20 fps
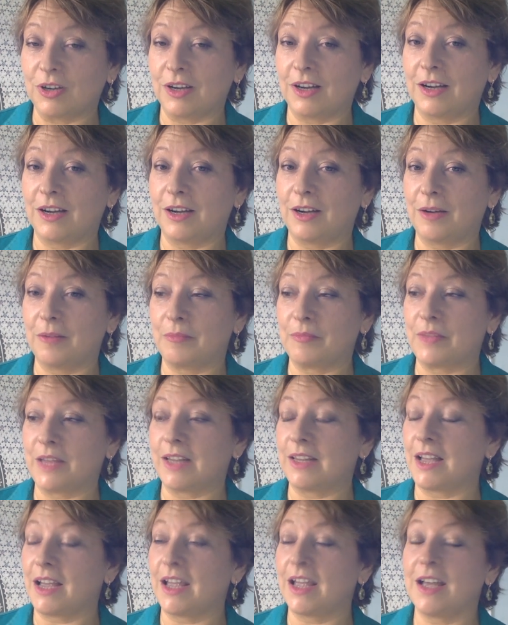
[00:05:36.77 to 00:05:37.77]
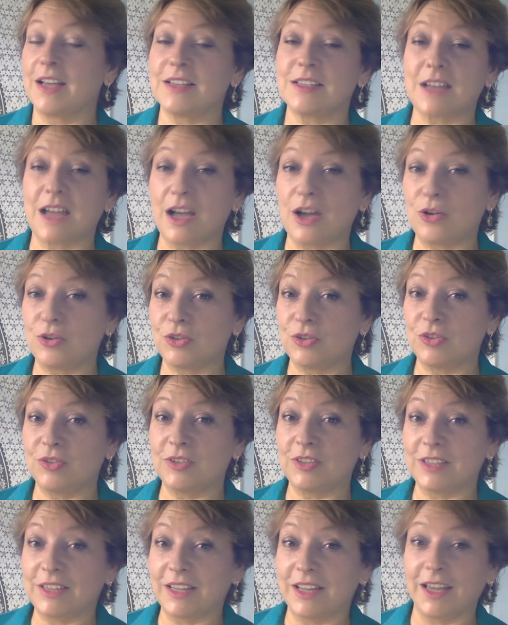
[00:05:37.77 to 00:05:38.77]
And I asked how do
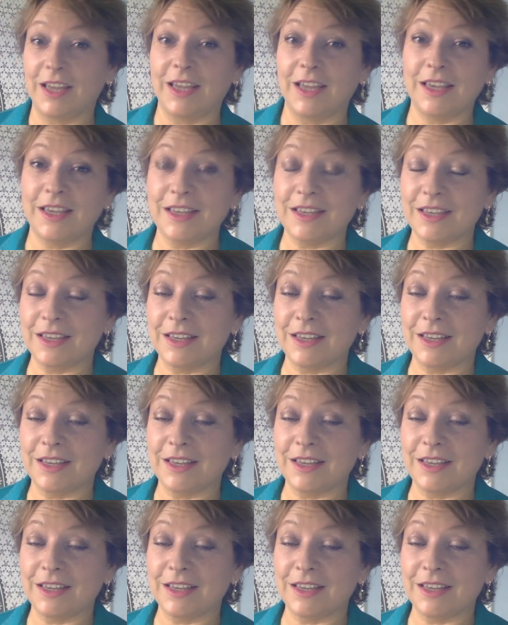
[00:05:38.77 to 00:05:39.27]
they